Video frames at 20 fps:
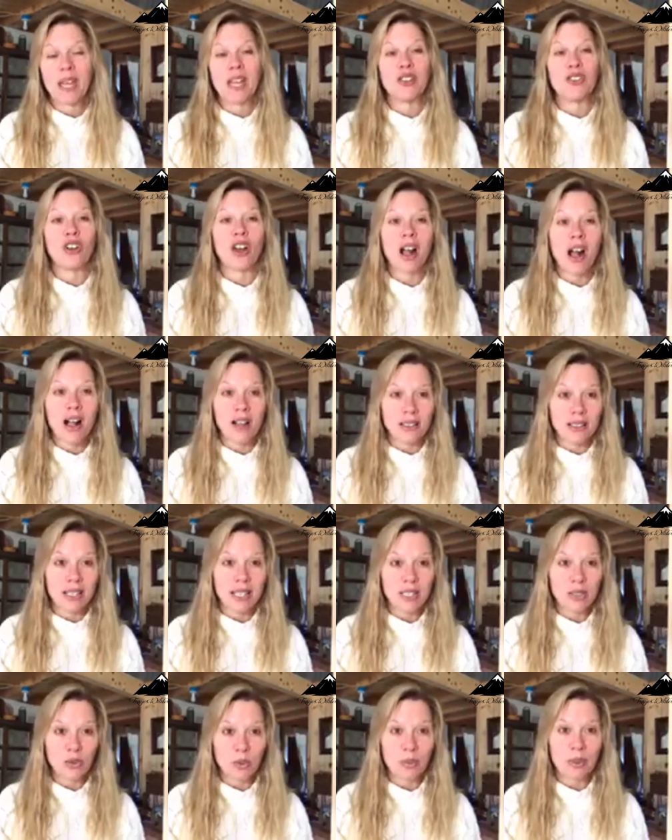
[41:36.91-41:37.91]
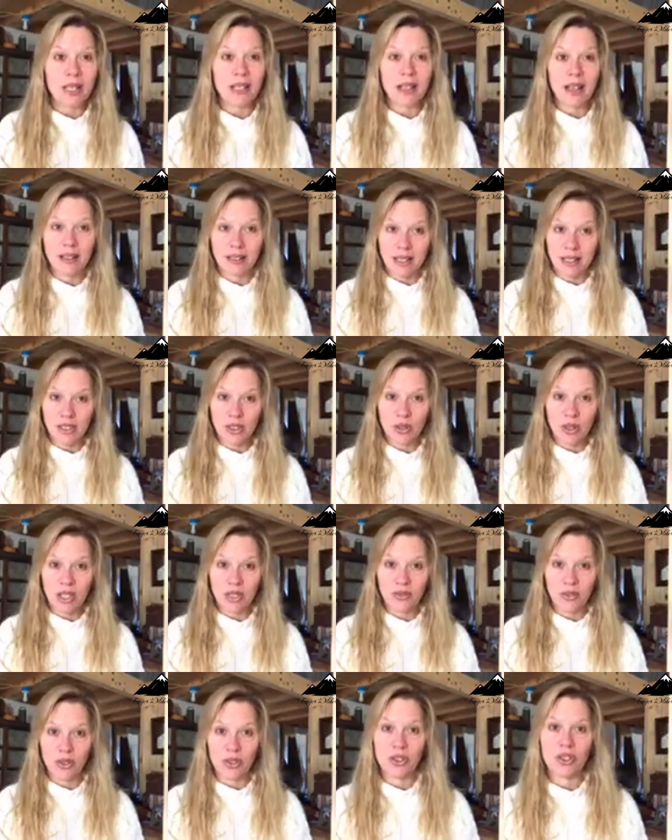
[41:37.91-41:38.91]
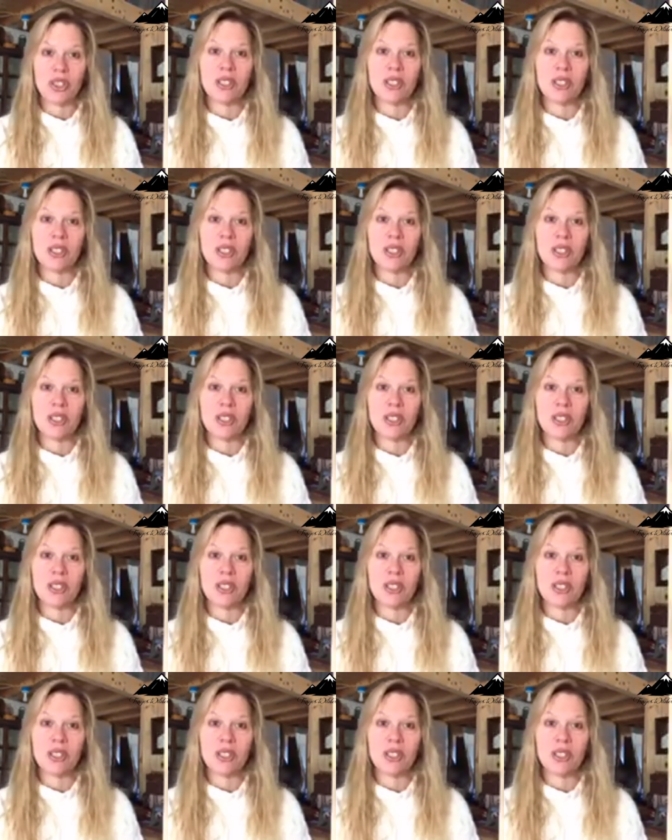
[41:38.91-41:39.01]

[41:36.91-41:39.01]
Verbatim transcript: and your holidays will be a lot less stressful.